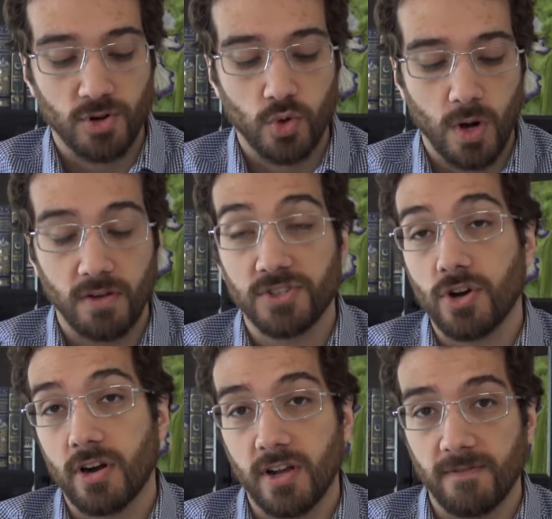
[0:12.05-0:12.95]
12,
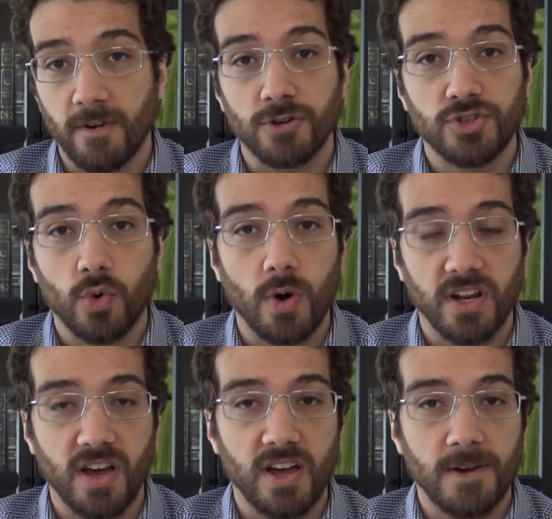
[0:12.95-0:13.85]
starting at verse
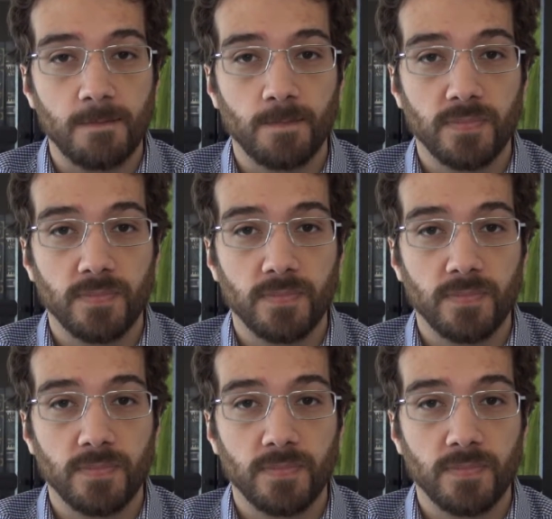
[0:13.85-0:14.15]
29.